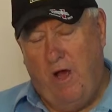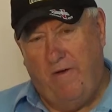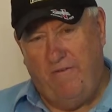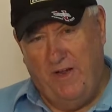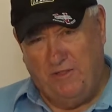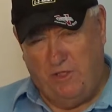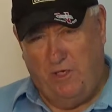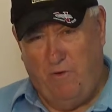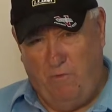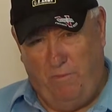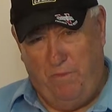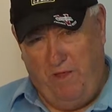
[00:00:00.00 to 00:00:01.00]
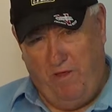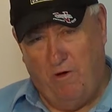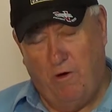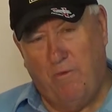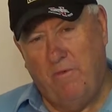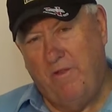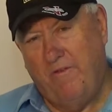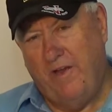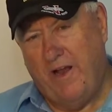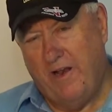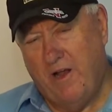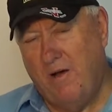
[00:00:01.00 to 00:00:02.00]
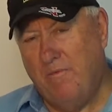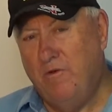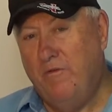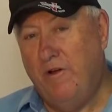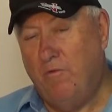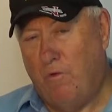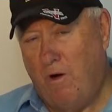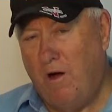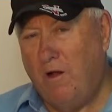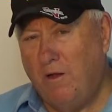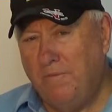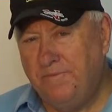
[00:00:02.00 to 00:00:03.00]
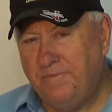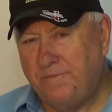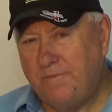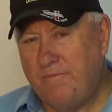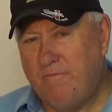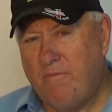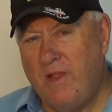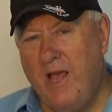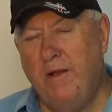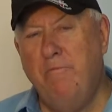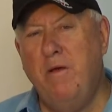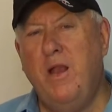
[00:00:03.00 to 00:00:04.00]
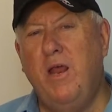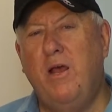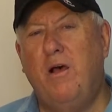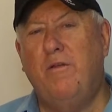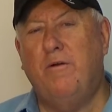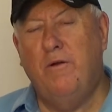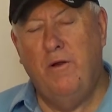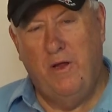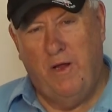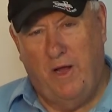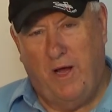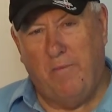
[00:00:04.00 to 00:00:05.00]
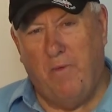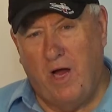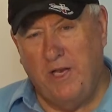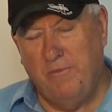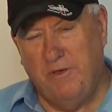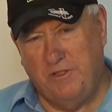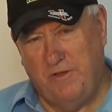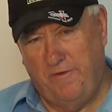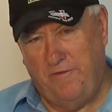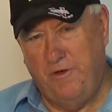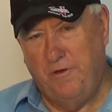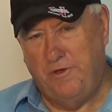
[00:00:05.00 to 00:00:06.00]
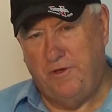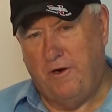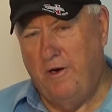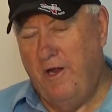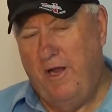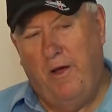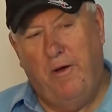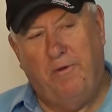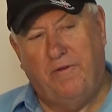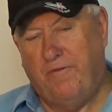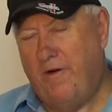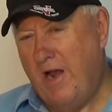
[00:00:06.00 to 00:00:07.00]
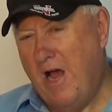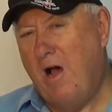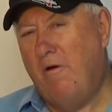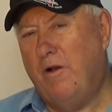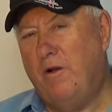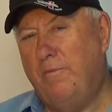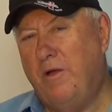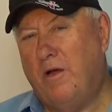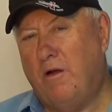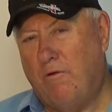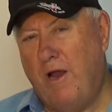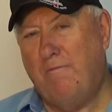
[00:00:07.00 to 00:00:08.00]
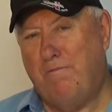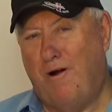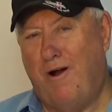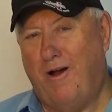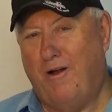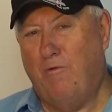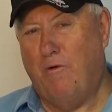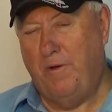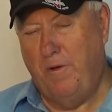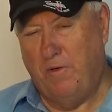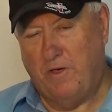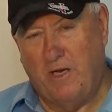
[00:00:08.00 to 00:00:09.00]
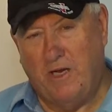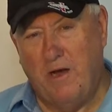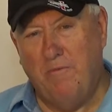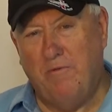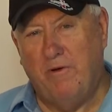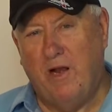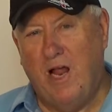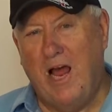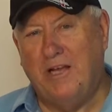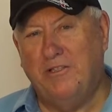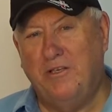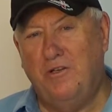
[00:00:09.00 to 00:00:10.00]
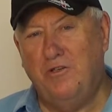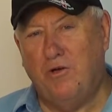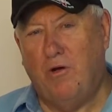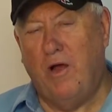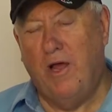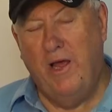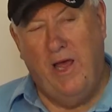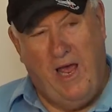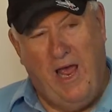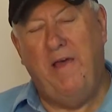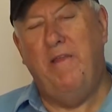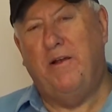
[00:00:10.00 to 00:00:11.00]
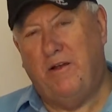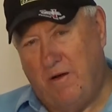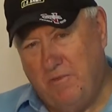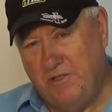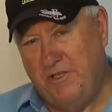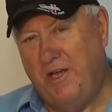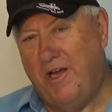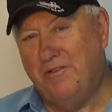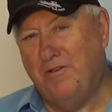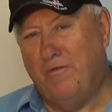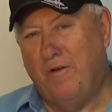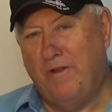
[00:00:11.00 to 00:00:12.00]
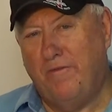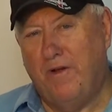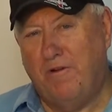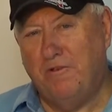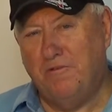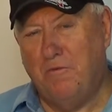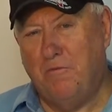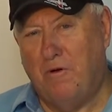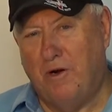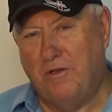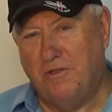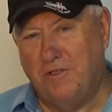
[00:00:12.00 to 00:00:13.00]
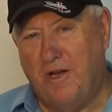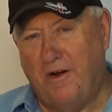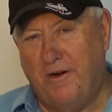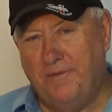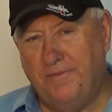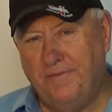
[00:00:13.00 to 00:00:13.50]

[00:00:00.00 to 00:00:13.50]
eventually will be the home of the Vietnam Moving Wall and many other uh, monuments of the future. But for now, it'll be a great park where people can come and relax and enjoy, and then come and see us over at the Veterans Memorial Center.